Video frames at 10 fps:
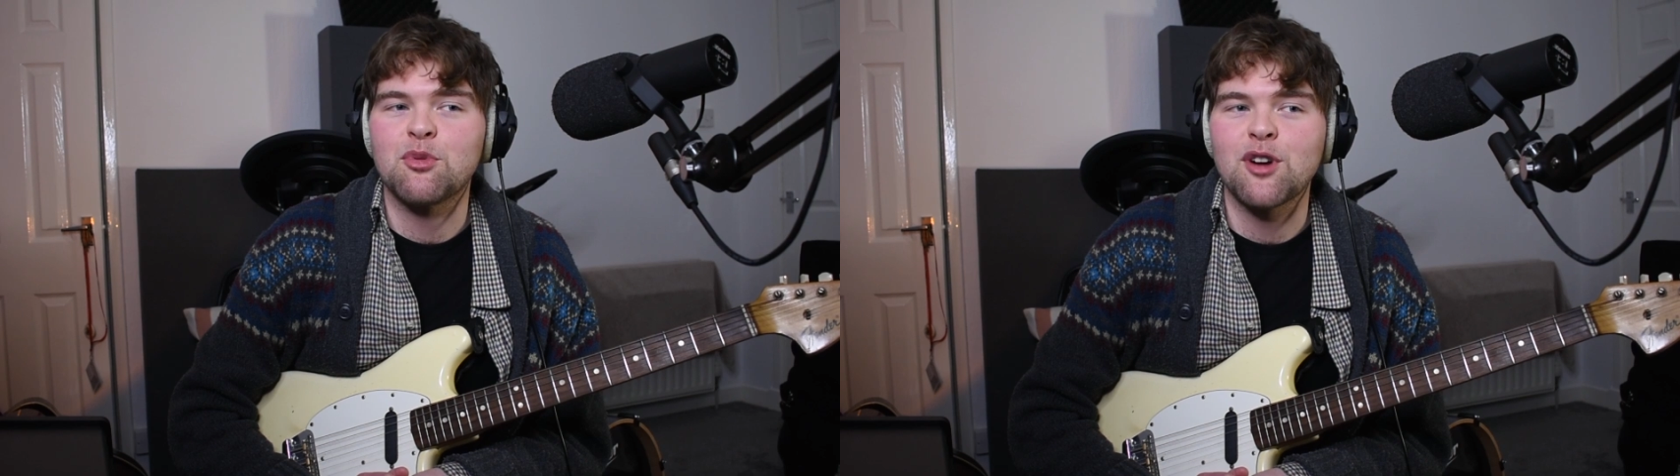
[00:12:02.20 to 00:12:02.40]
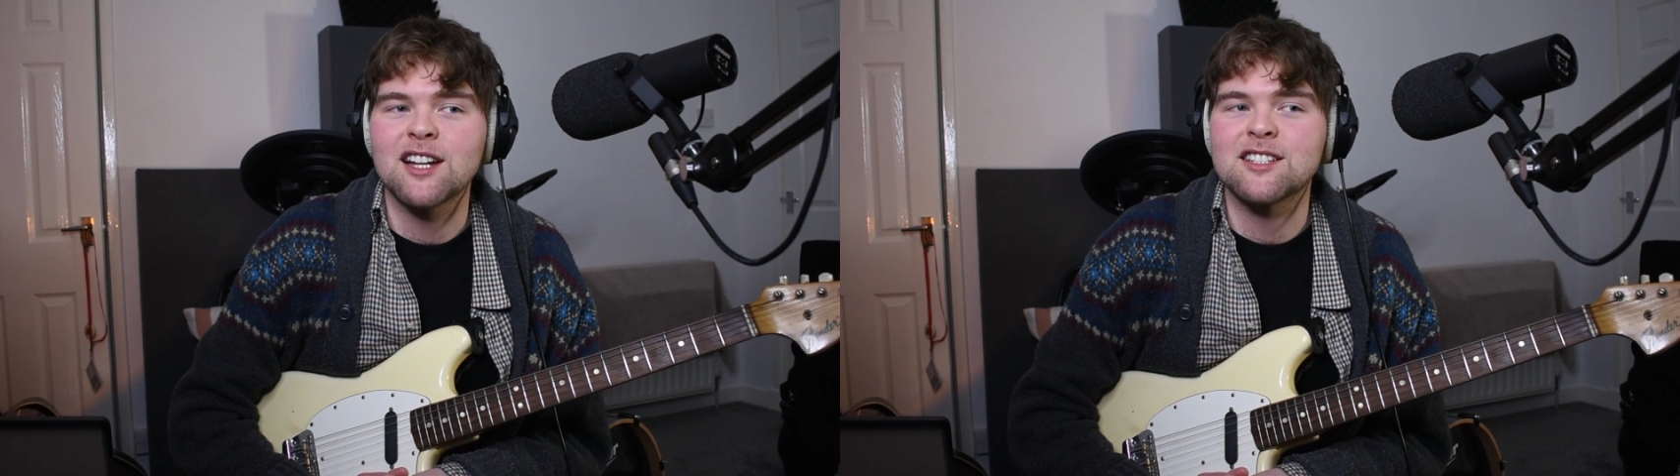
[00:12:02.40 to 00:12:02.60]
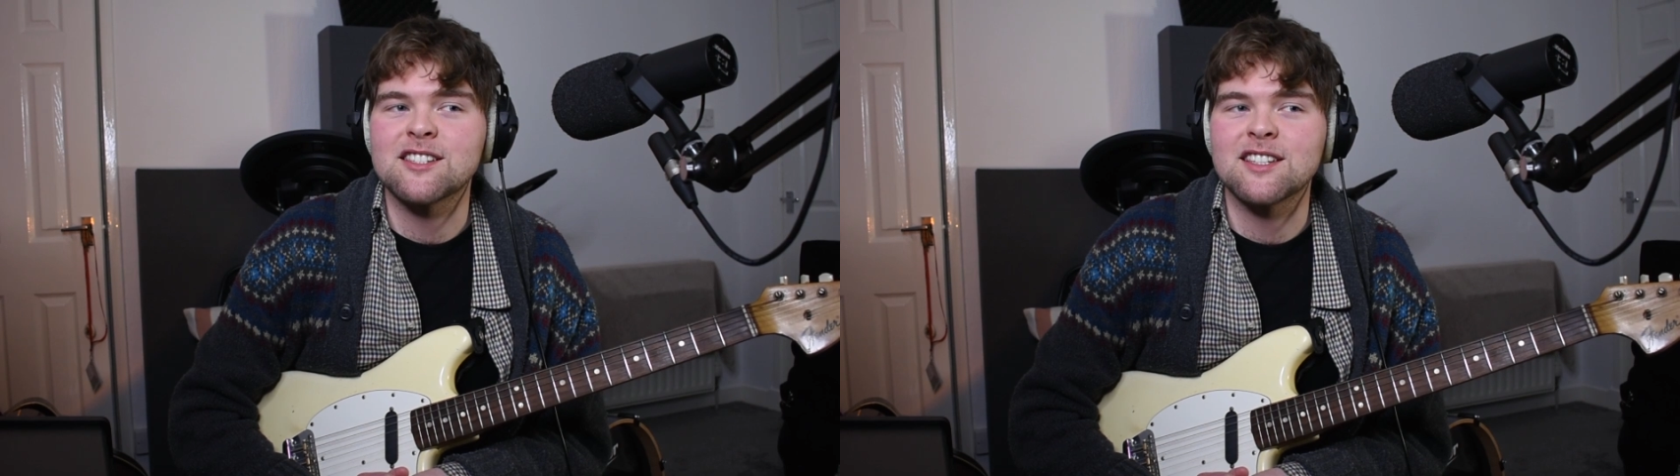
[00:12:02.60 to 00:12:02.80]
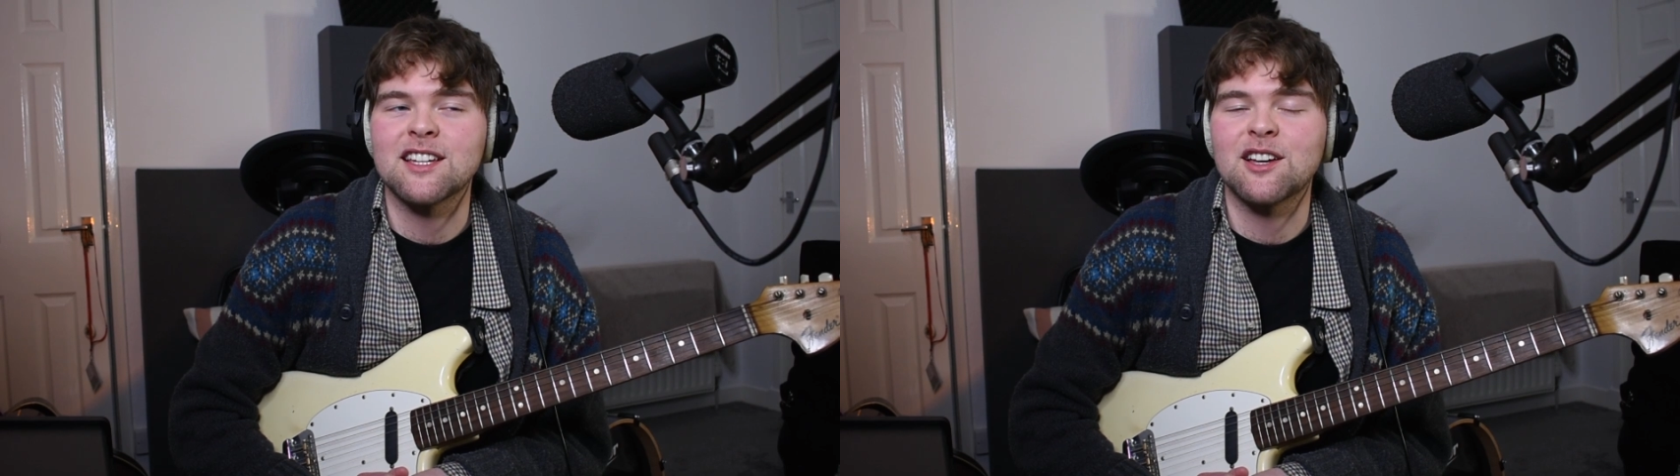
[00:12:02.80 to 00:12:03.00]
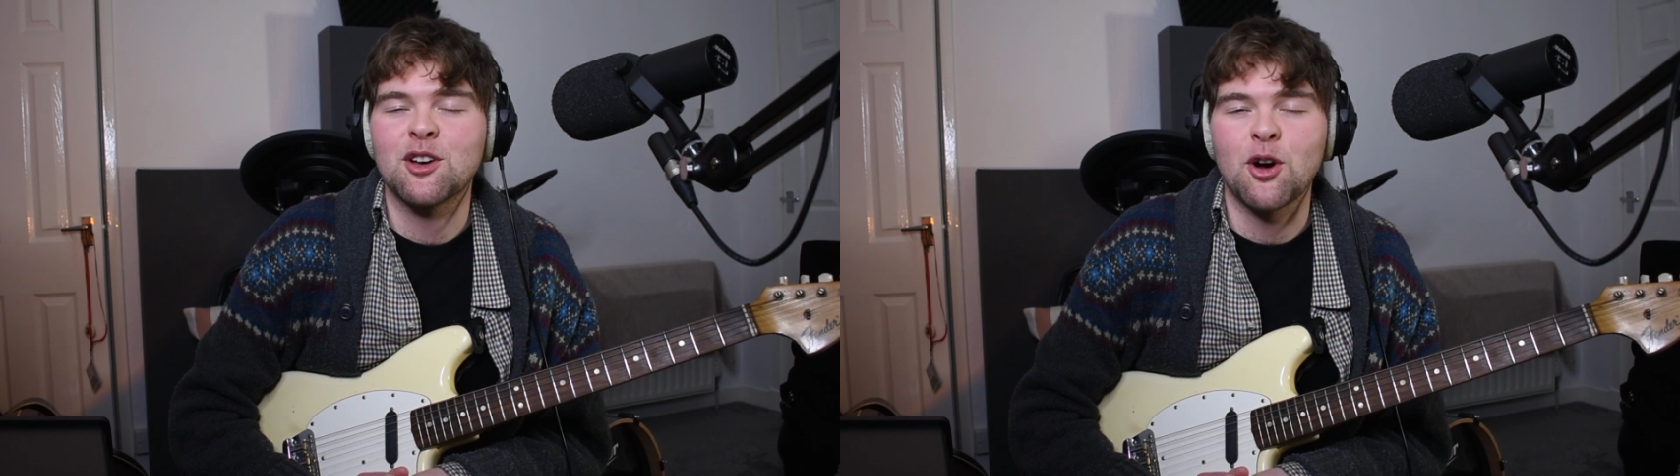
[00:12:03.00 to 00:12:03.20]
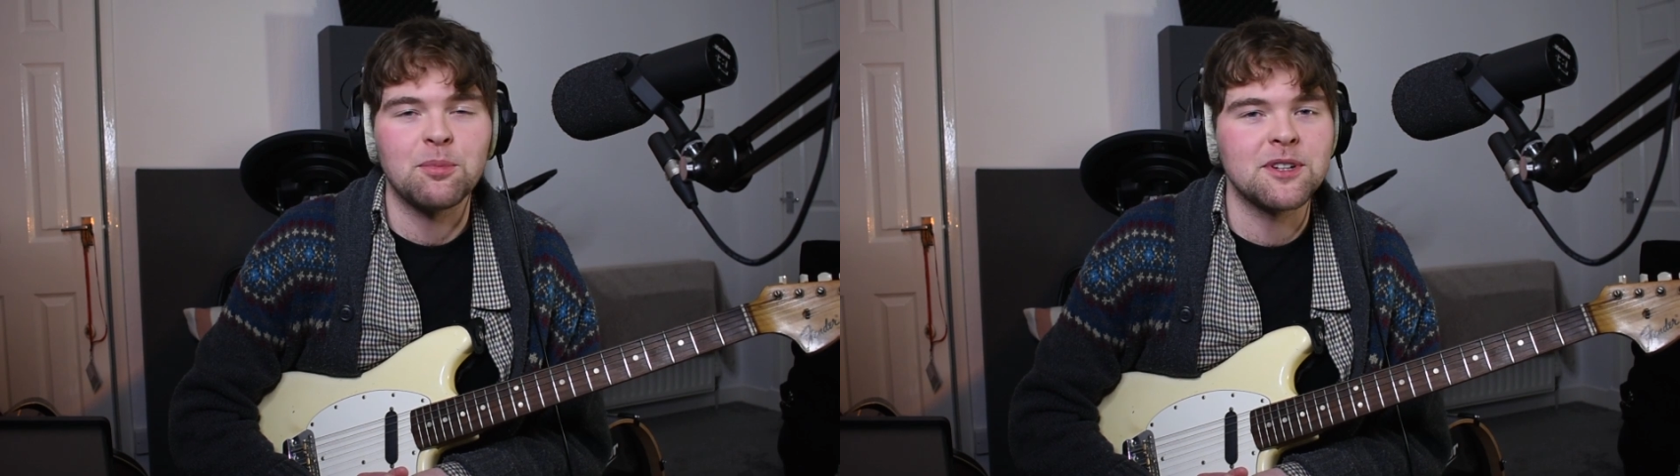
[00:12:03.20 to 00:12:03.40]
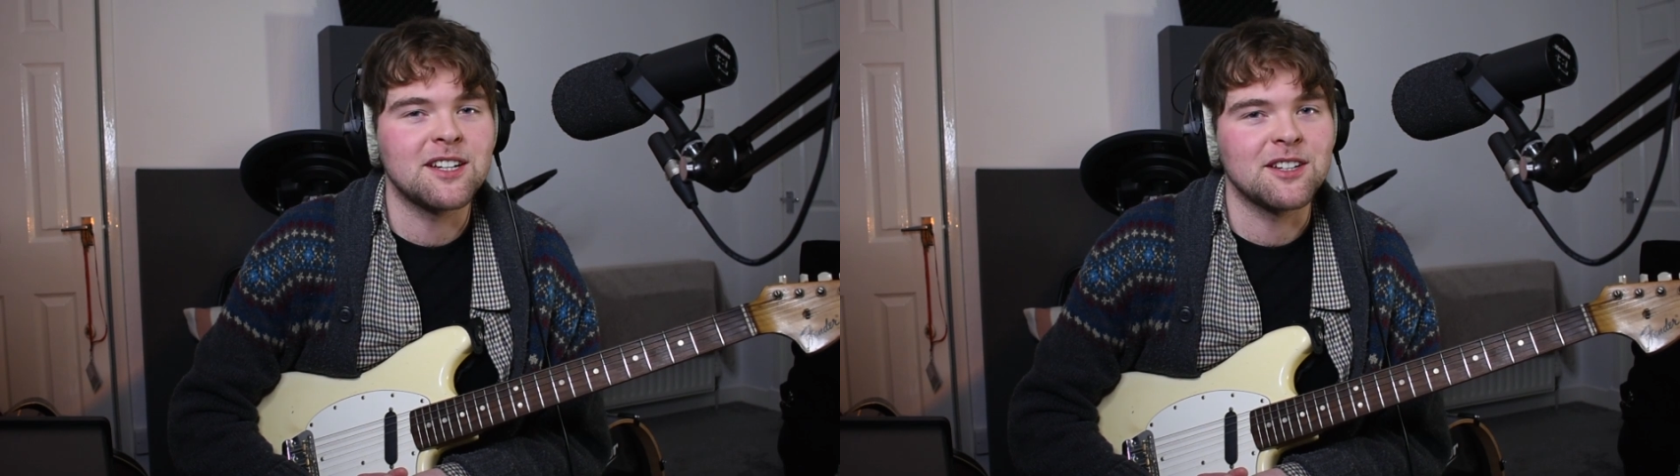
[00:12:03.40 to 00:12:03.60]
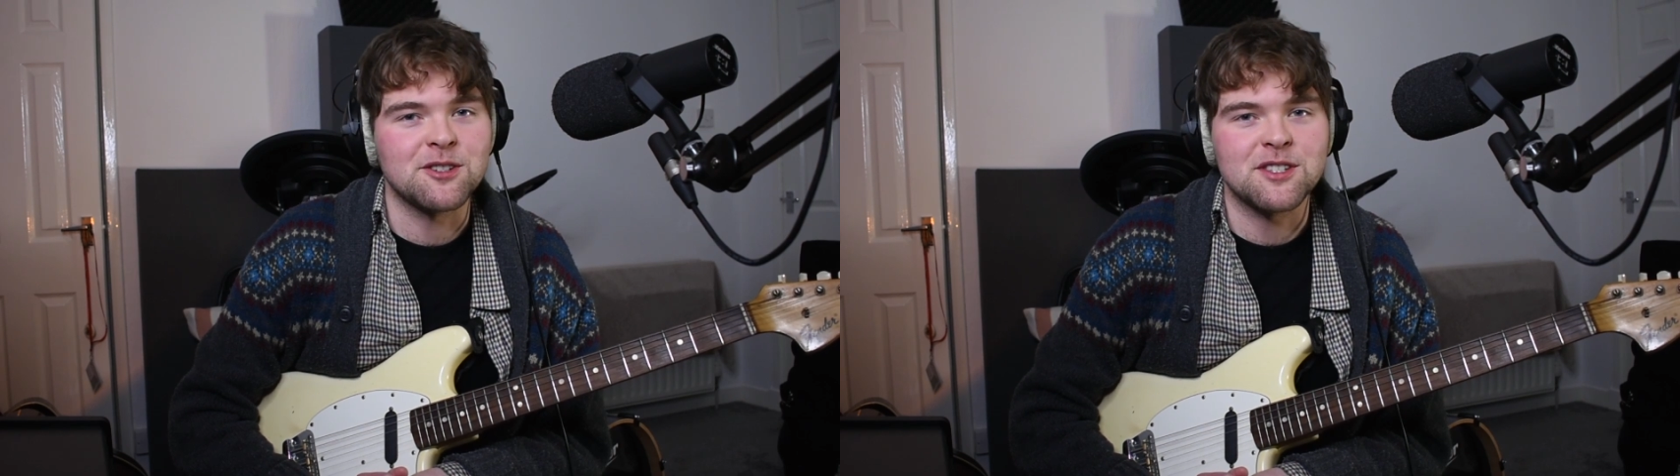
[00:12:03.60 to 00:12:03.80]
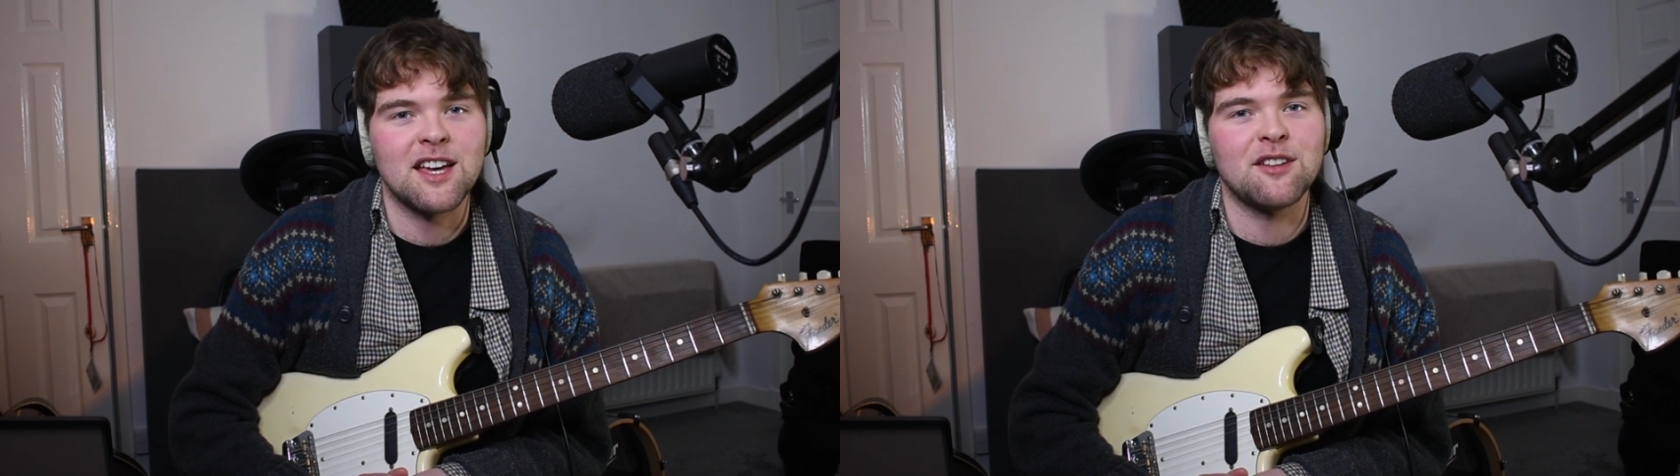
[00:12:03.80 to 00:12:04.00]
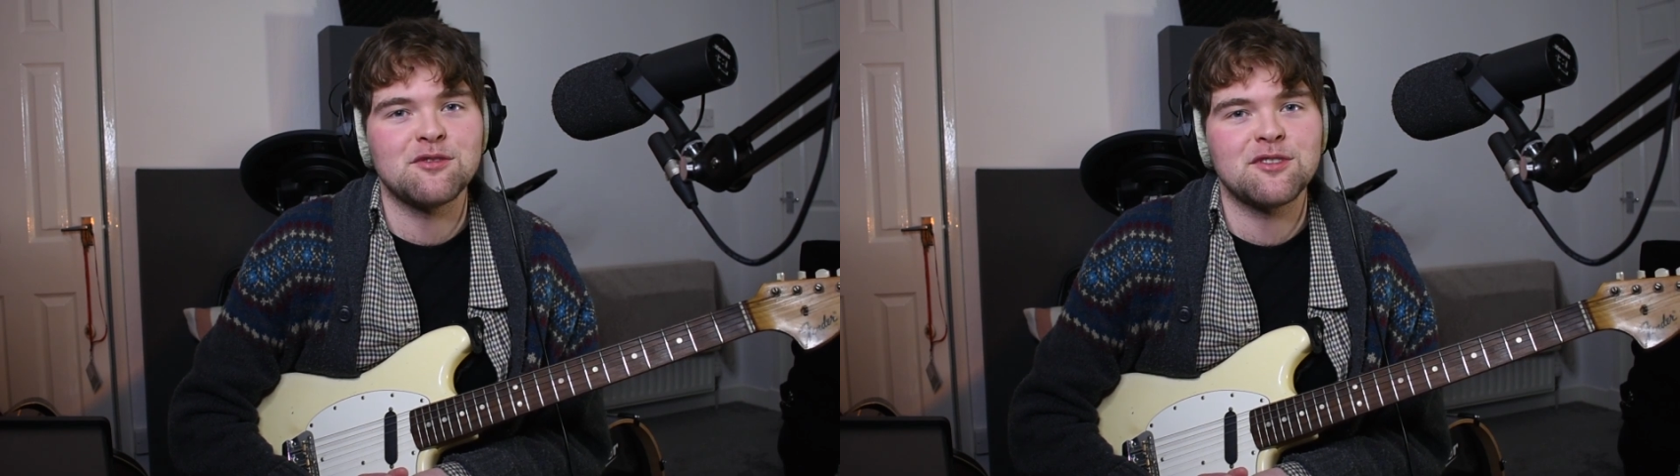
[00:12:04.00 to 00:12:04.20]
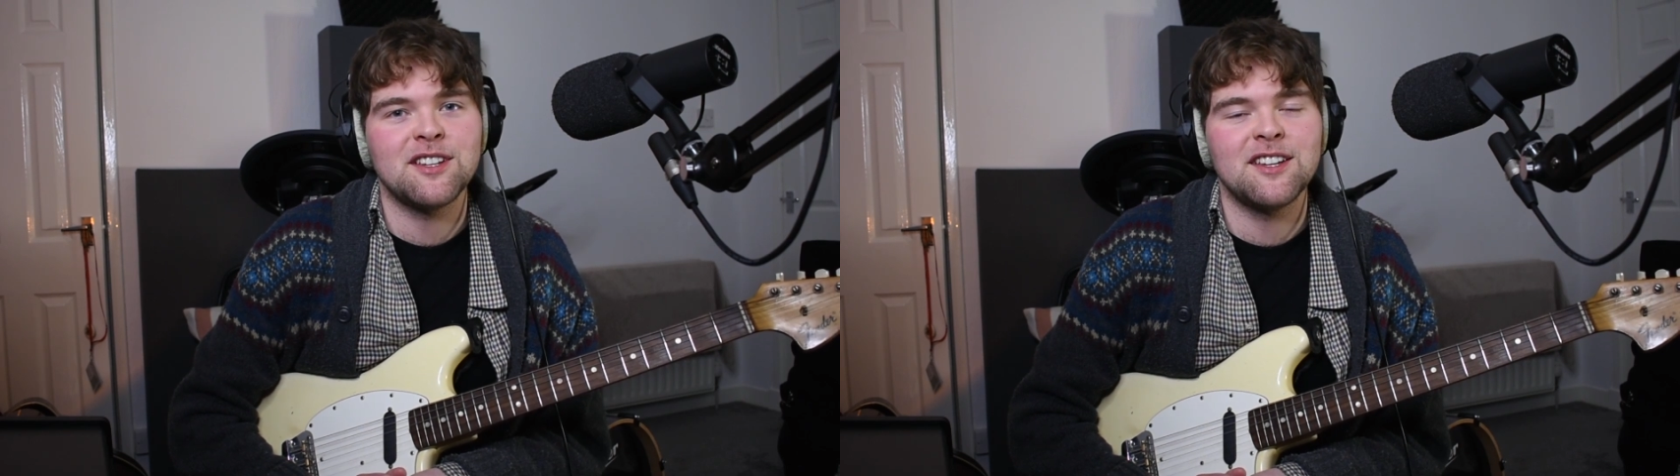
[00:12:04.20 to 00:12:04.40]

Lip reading: practicing copying yourself